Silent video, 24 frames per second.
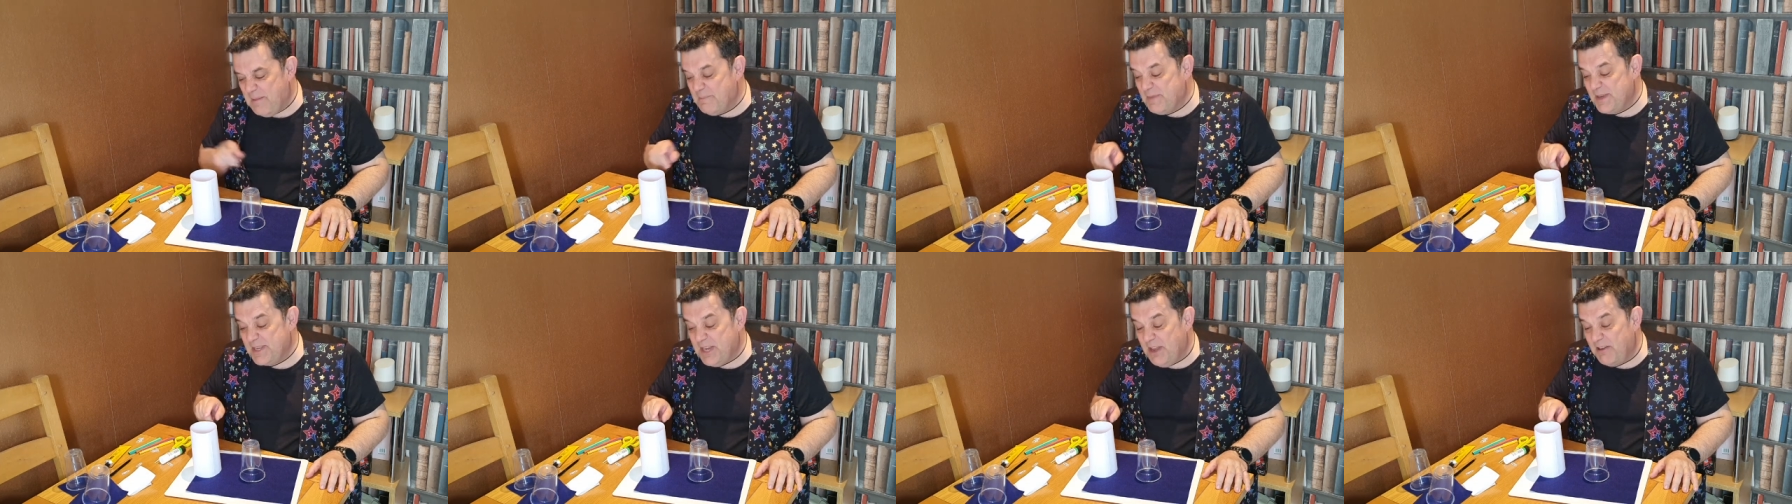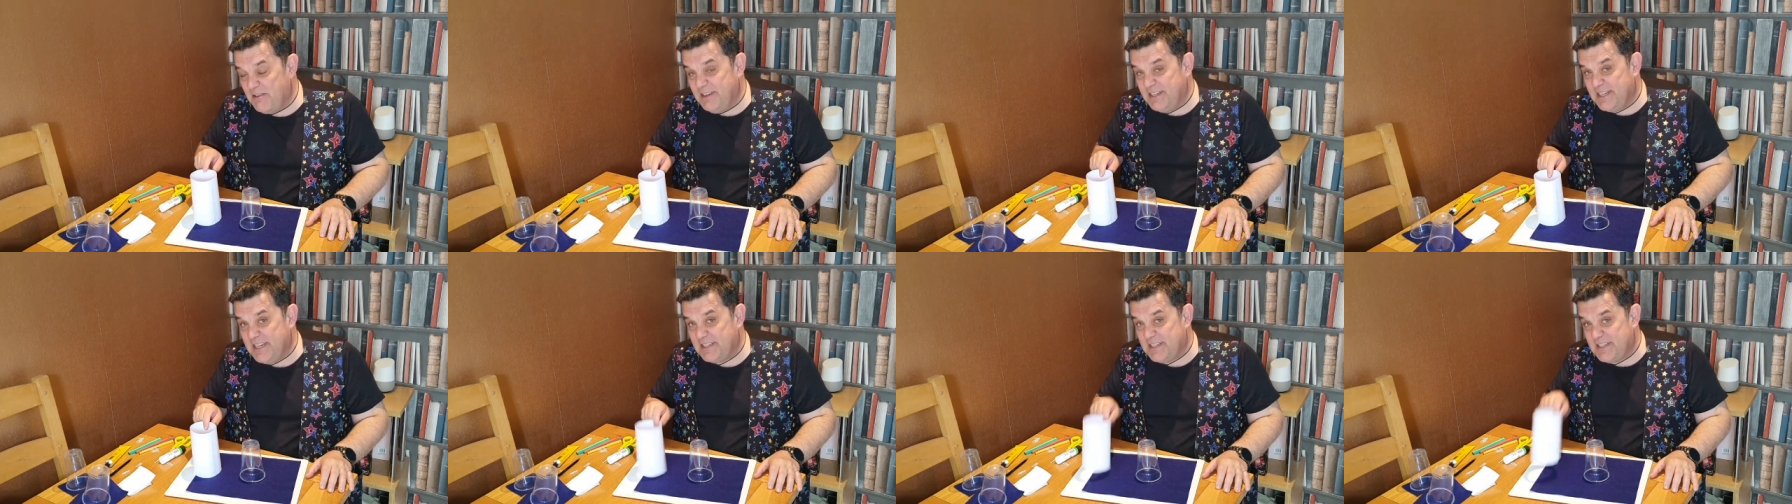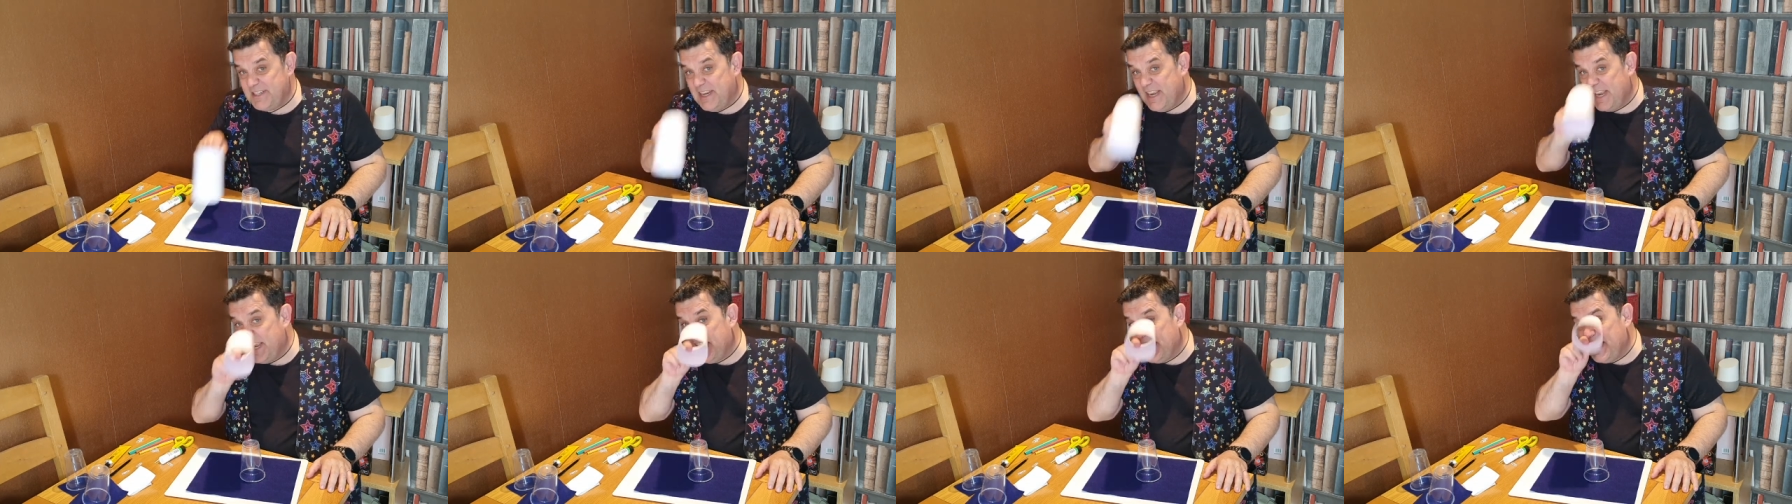but no, it
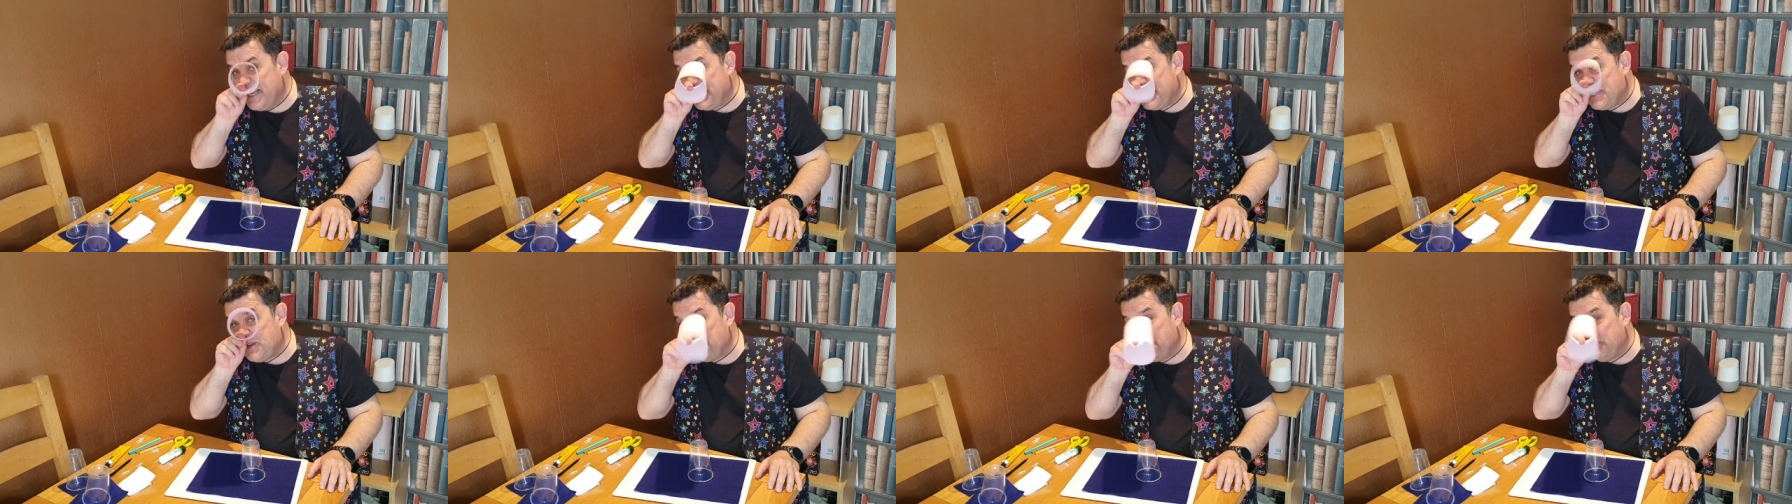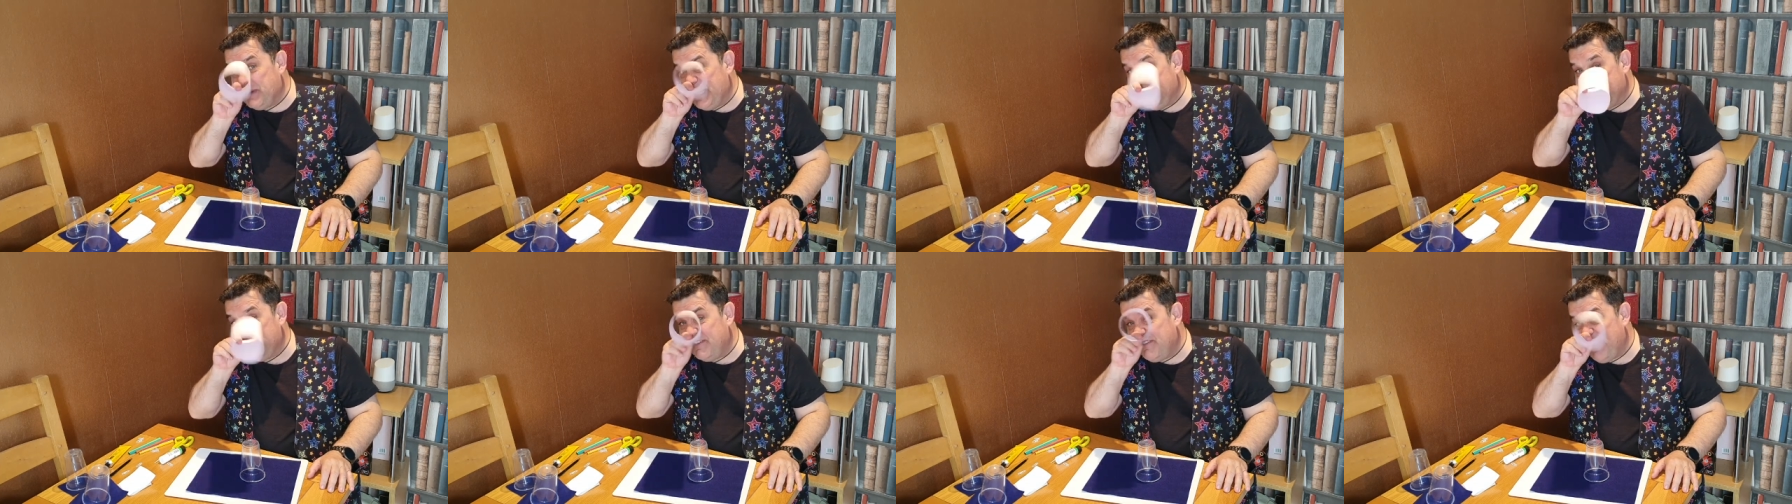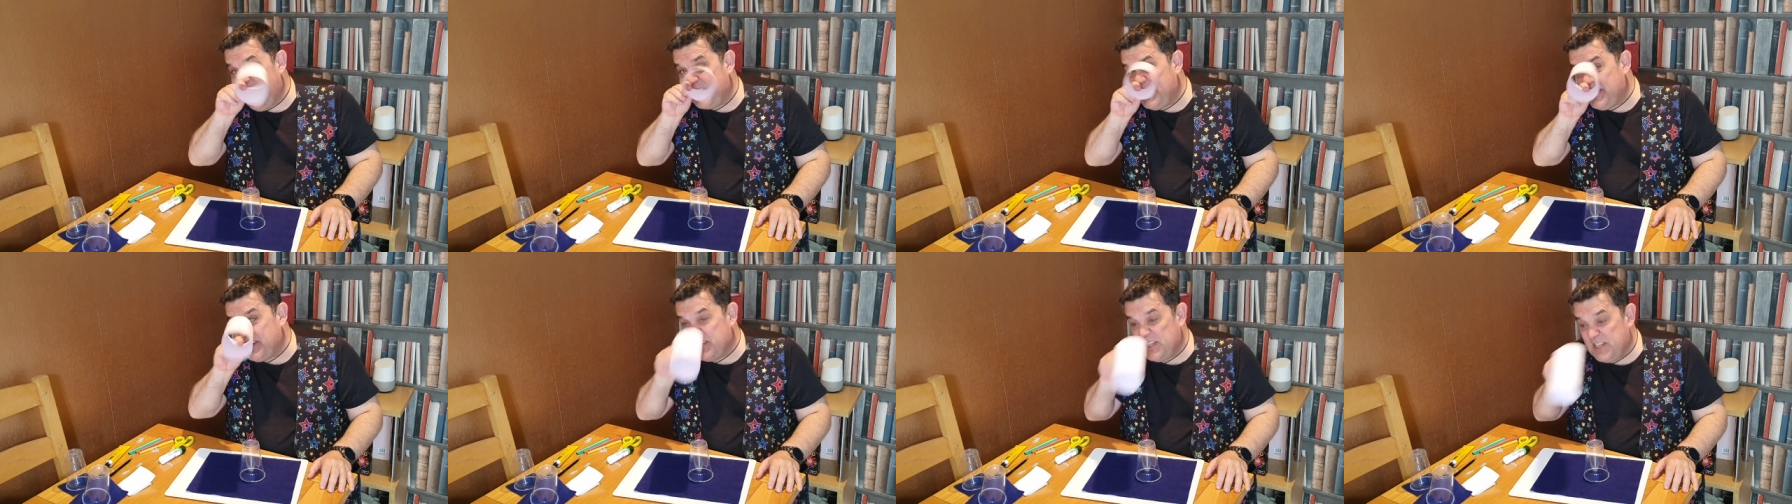isn't. It's completely
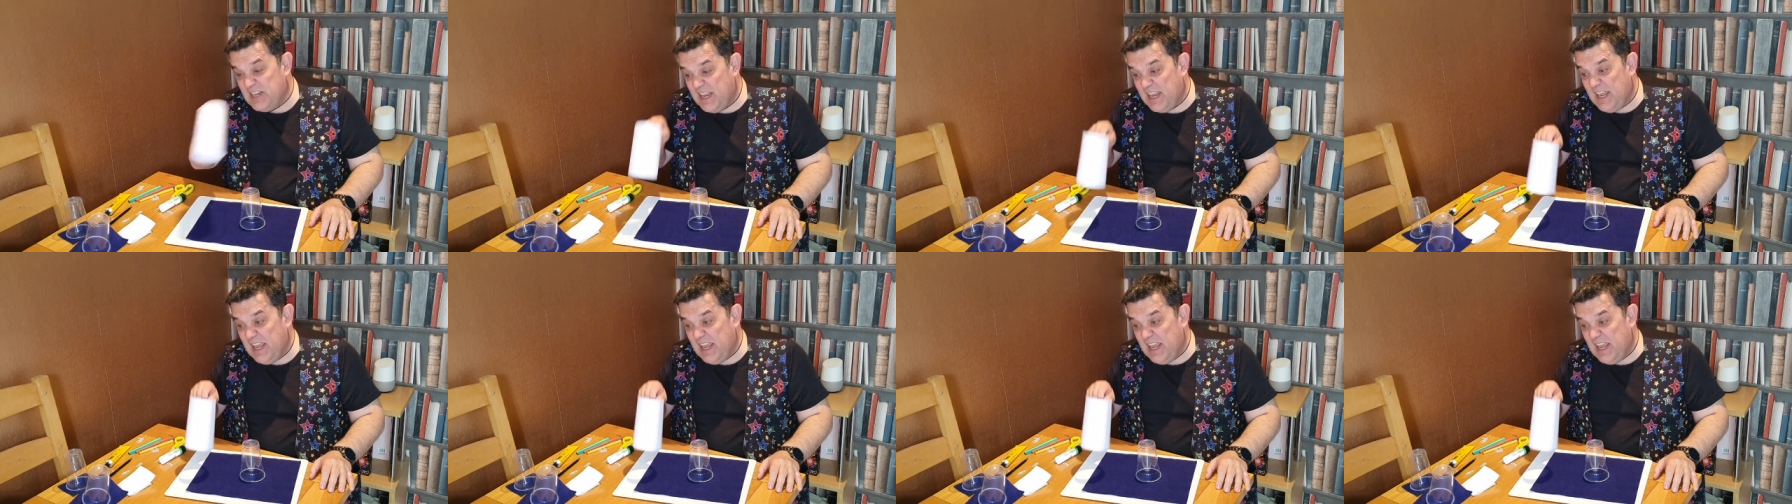vanished.